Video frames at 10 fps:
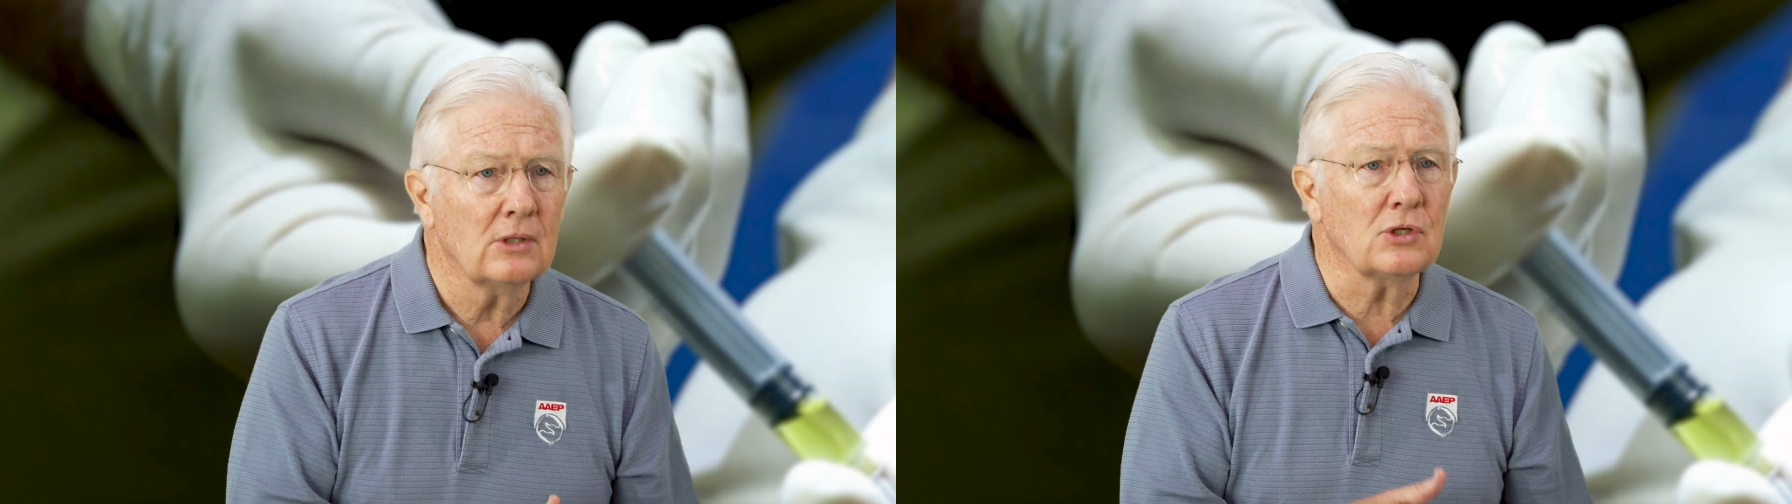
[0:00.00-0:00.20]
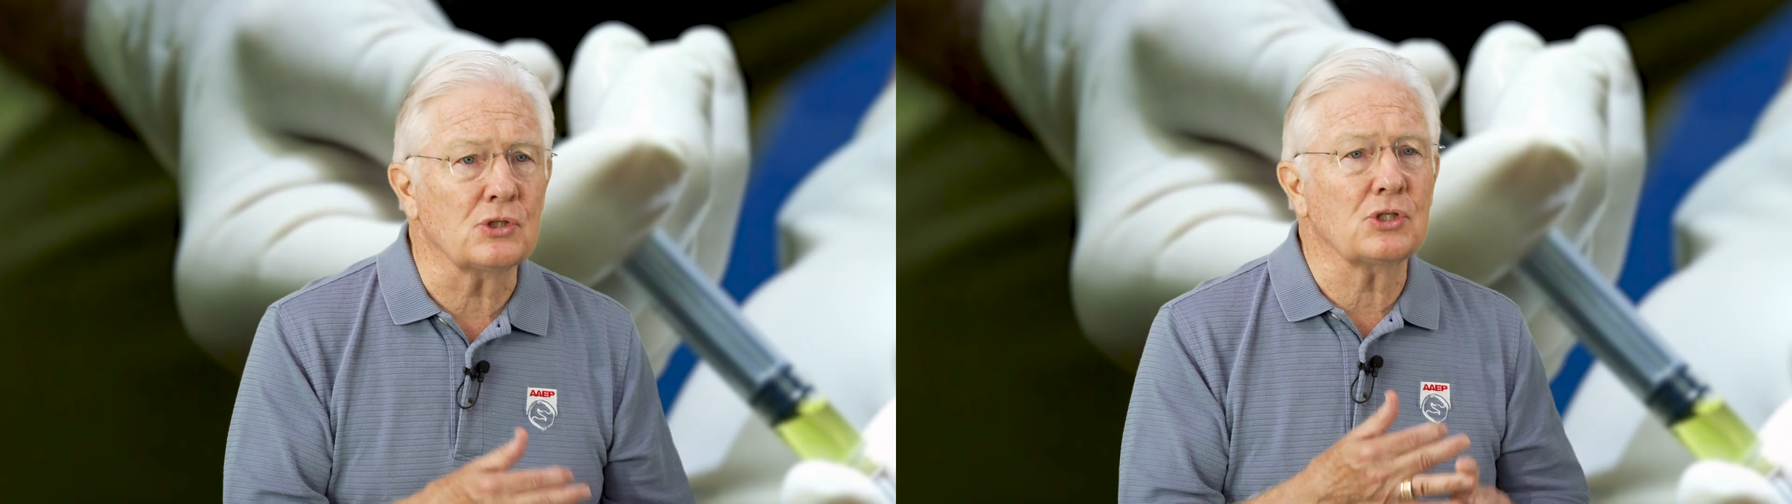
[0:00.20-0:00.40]

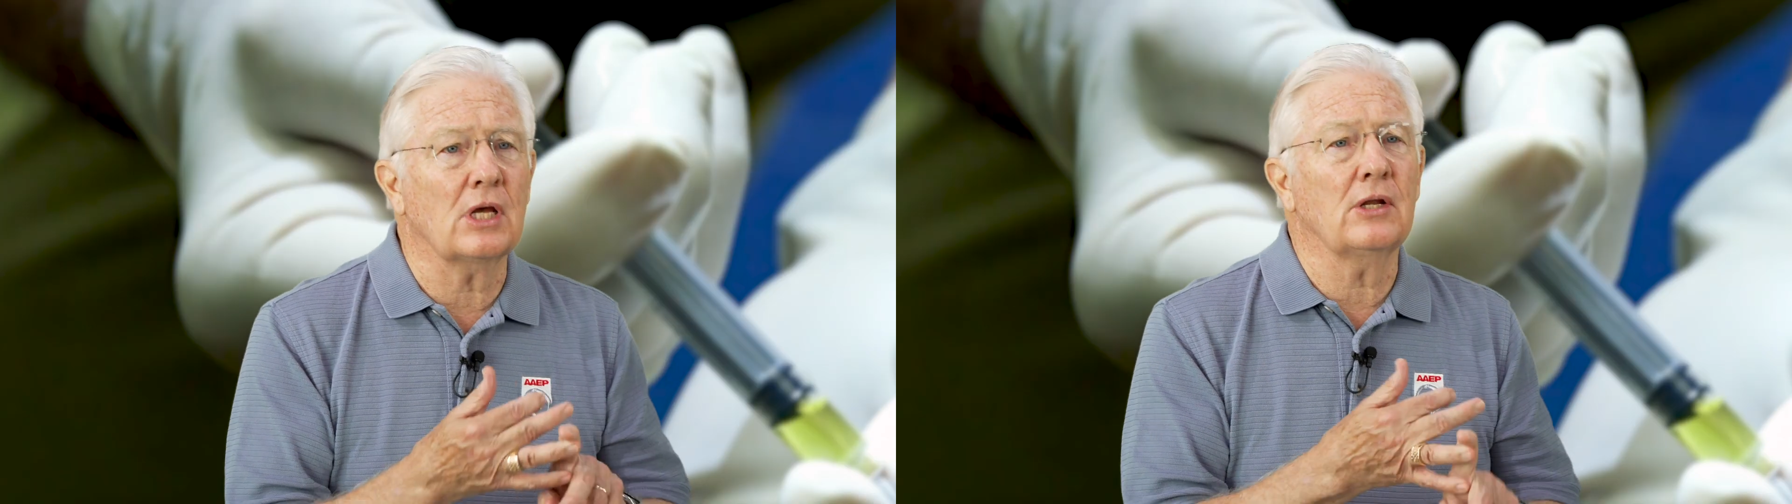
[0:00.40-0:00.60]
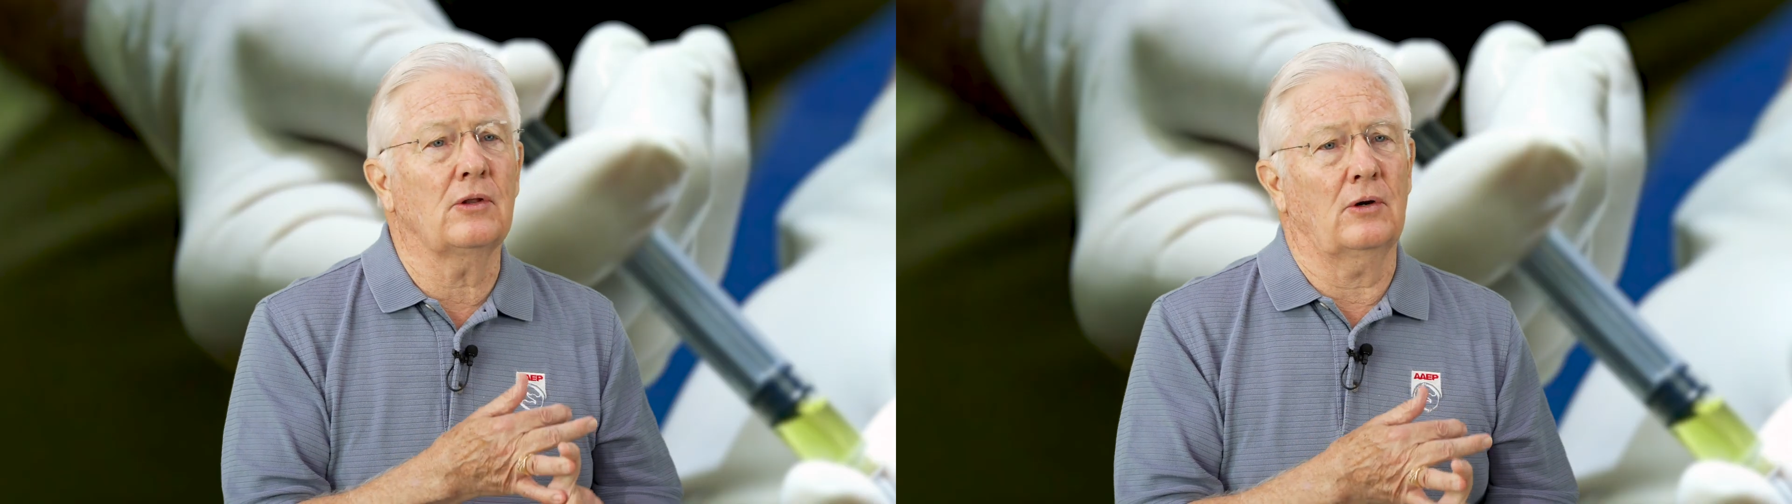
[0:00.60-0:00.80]
to
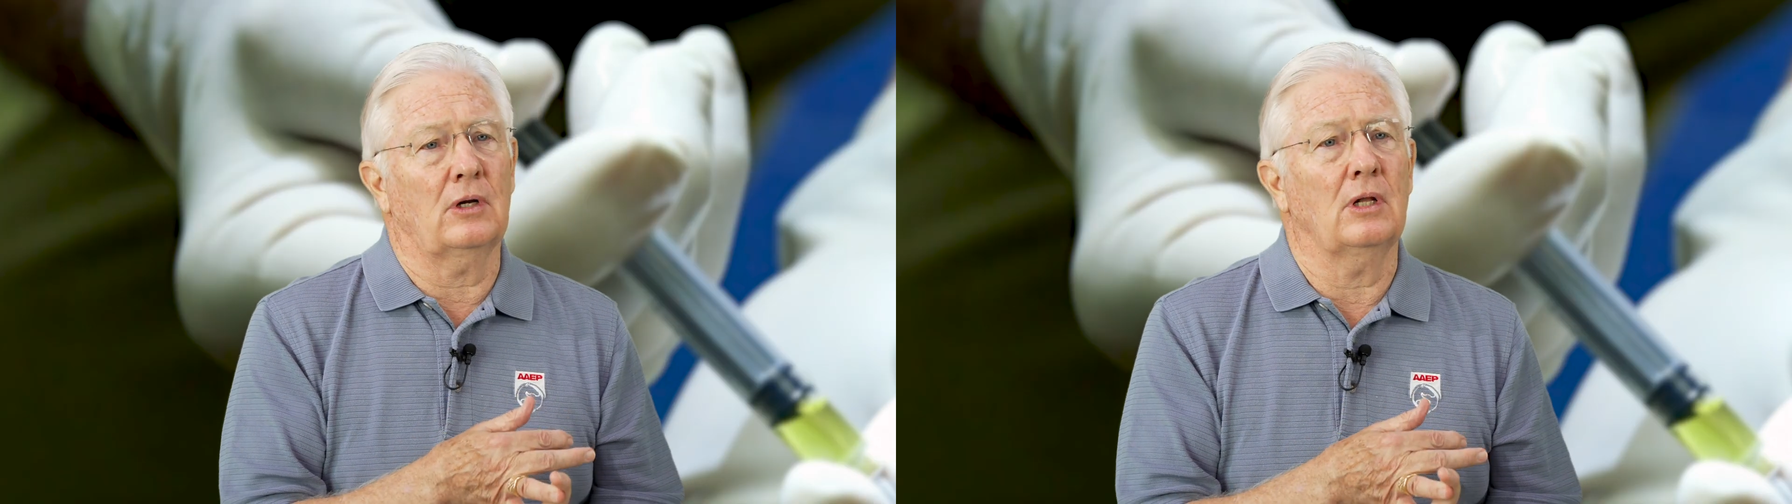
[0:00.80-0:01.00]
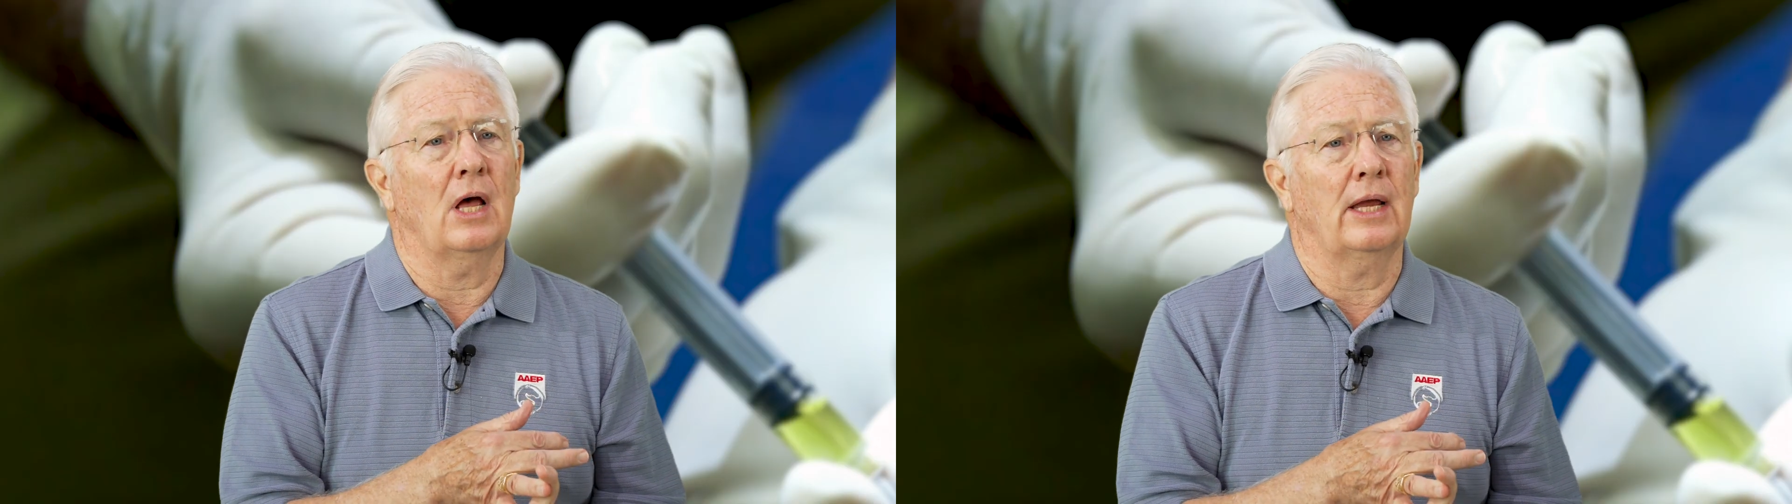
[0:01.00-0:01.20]
say to their
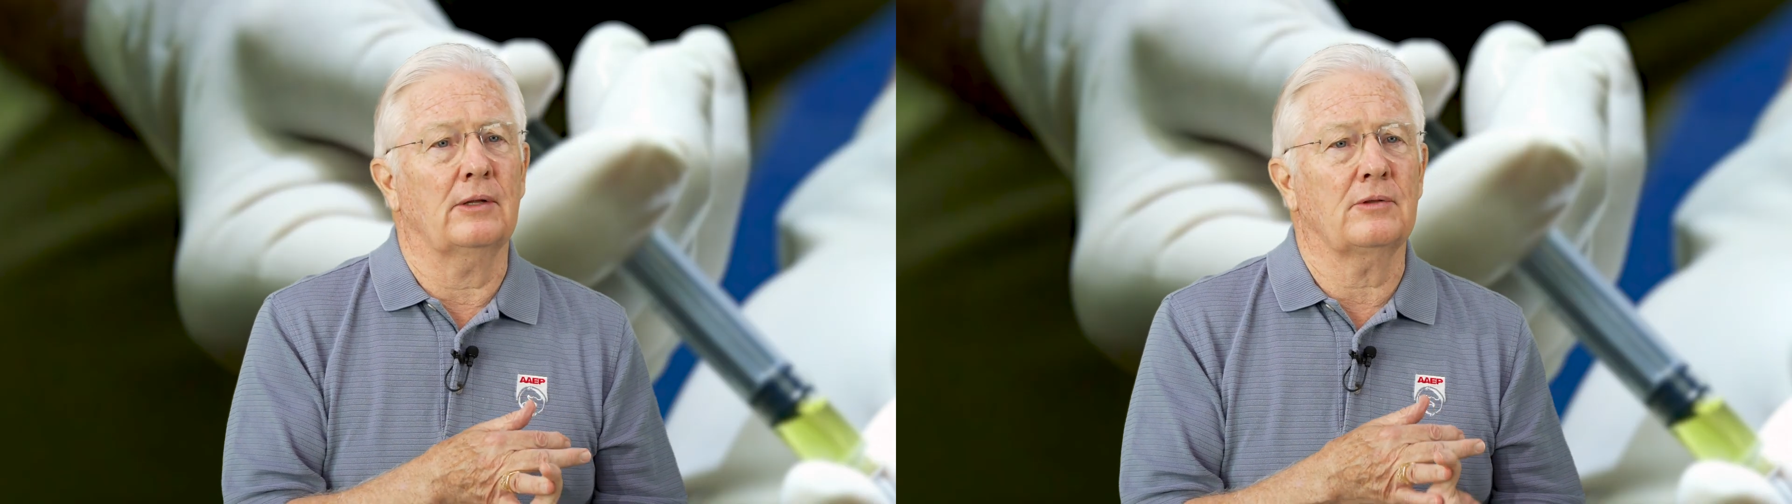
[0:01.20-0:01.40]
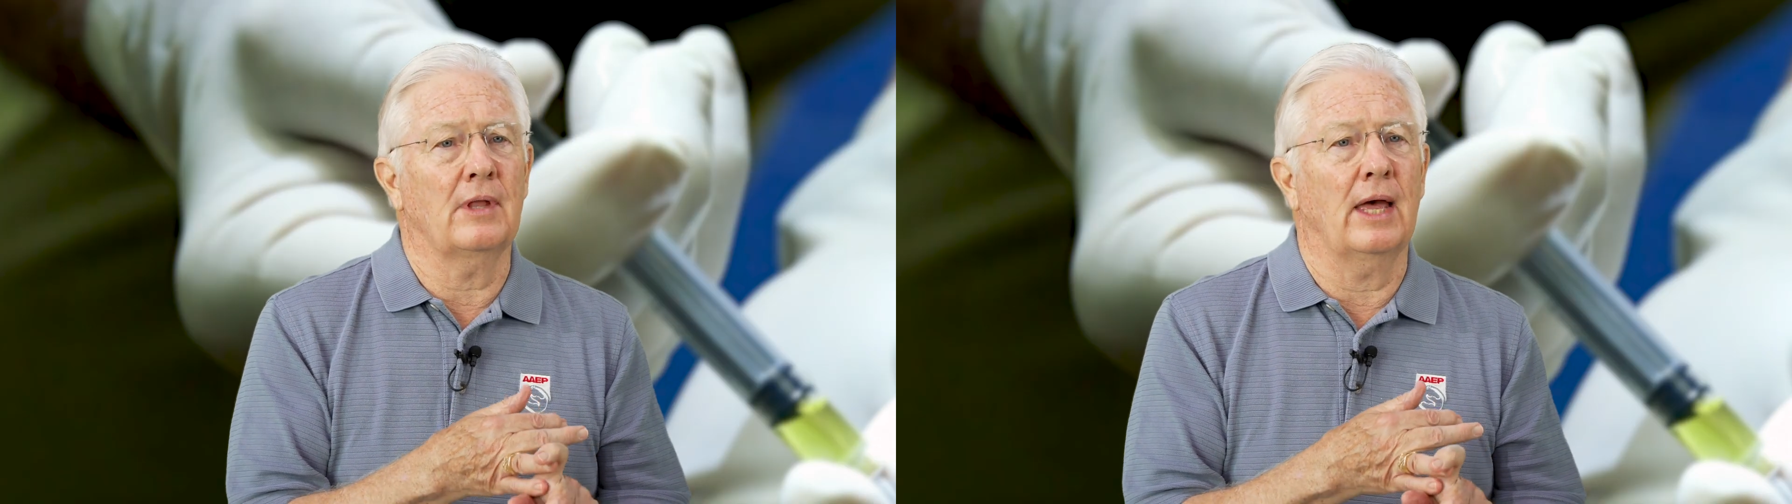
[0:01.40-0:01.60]

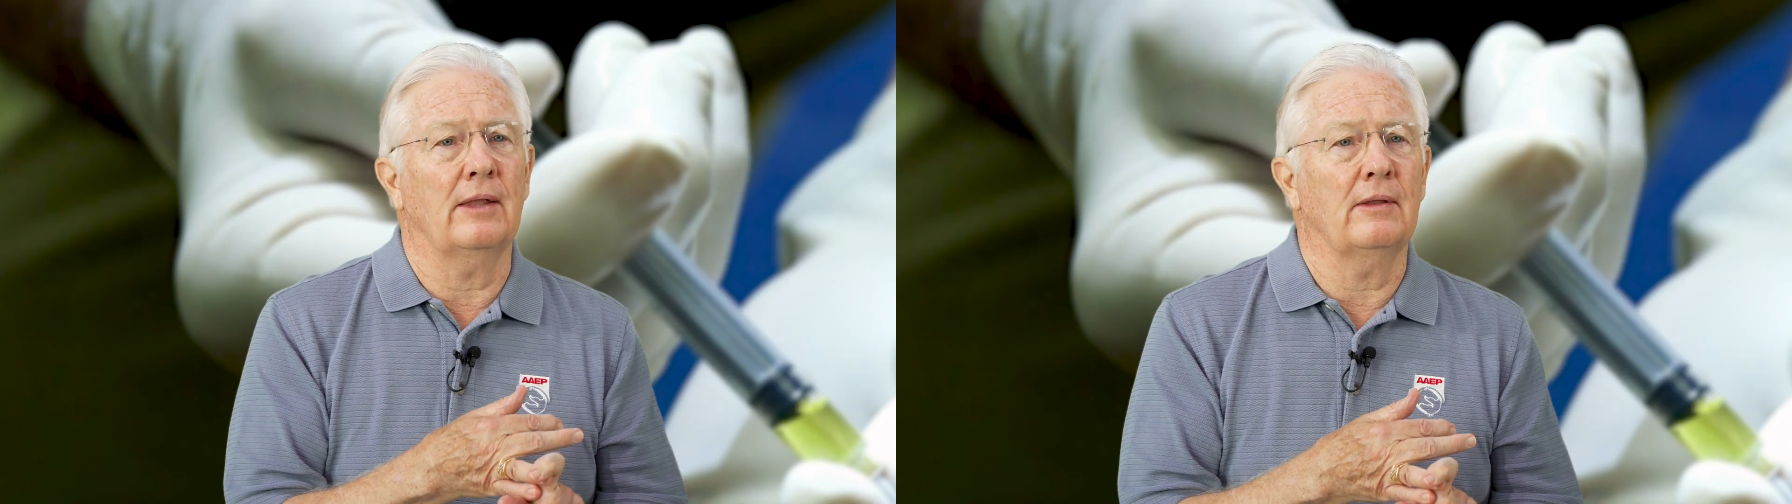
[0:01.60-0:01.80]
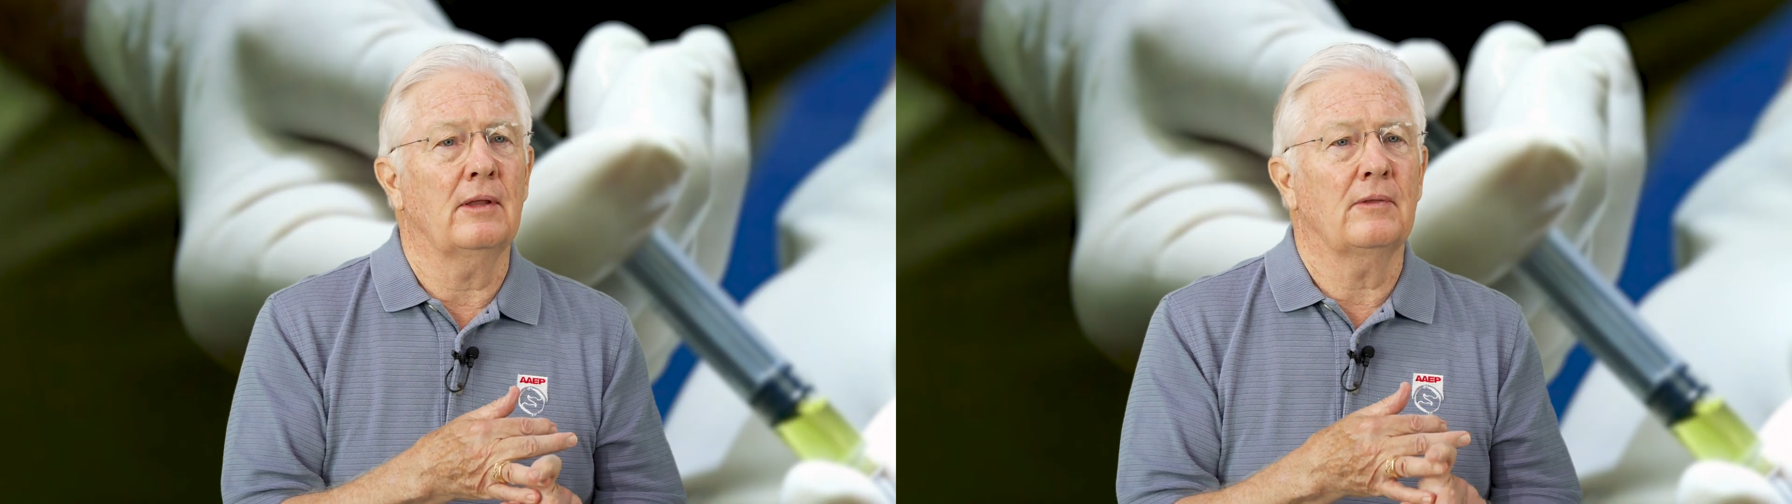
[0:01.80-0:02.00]
client
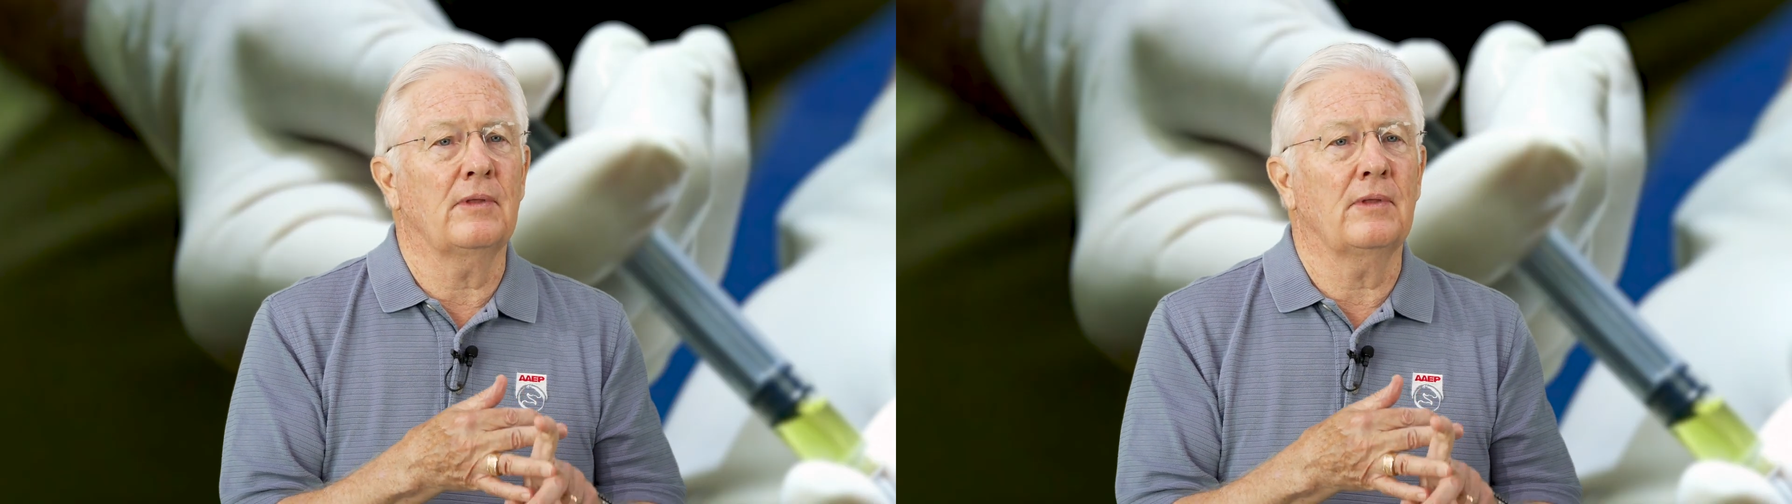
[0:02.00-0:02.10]
that